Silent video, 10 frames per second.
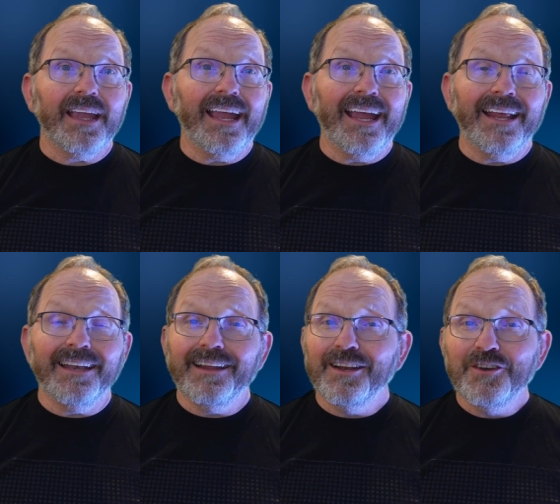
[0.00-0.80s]

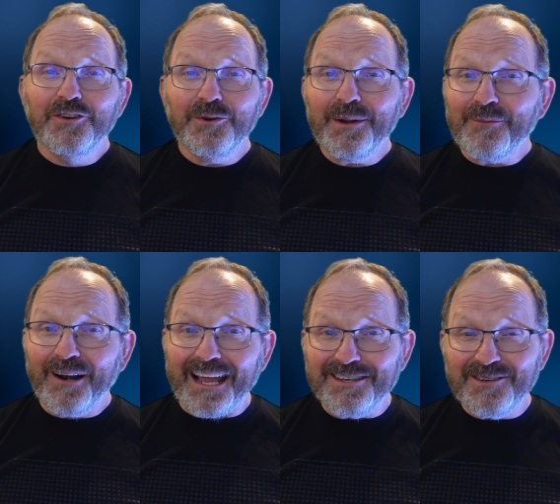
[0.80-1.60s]
And doing
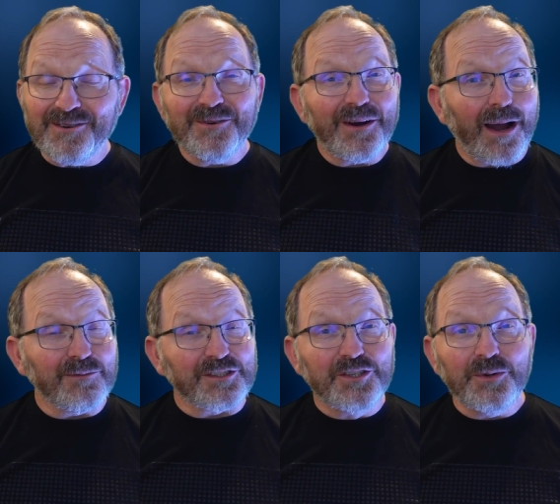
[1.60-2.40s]
what I do, I
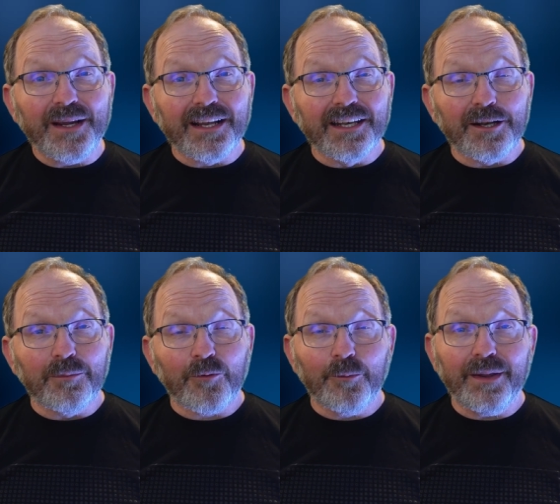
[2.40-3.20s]
was doing a little
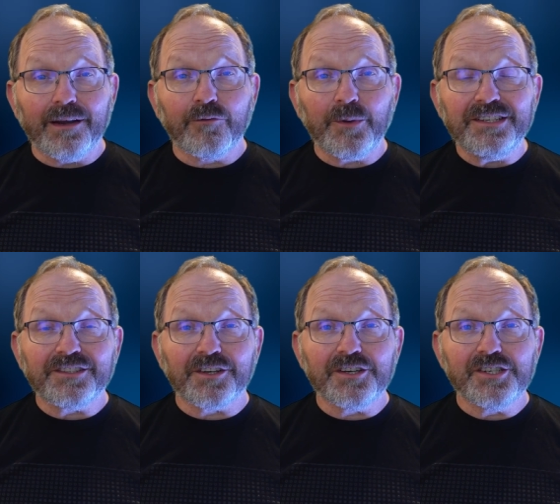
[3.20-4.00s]
bit of
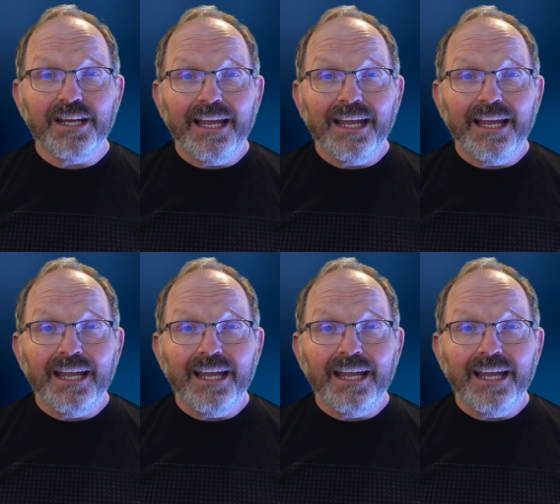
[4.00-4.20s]
research,